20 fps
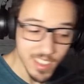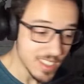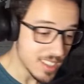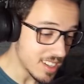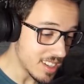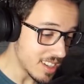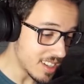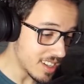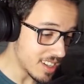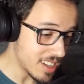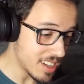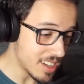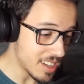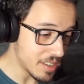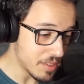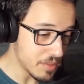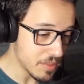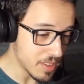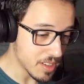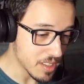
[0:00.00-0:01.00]
Uh, I
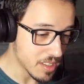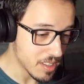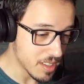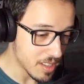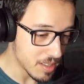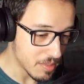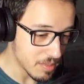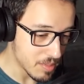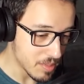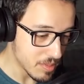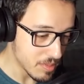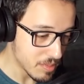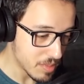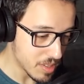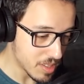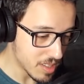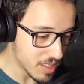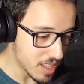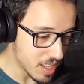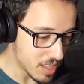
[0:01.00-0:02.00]
fucked up,
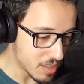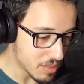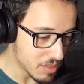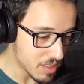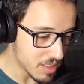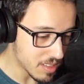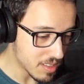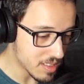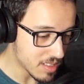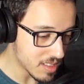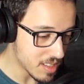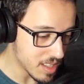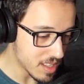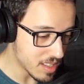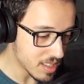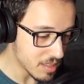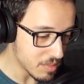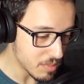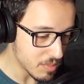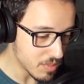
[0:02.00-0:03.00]
but I couldn't
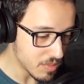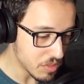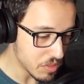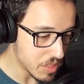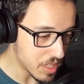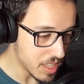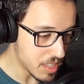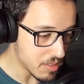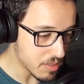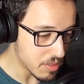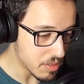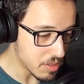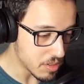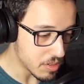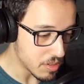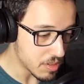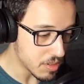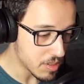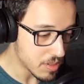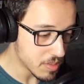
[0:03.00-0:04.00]
let him do that to
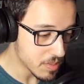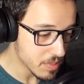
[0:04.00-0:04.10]
you.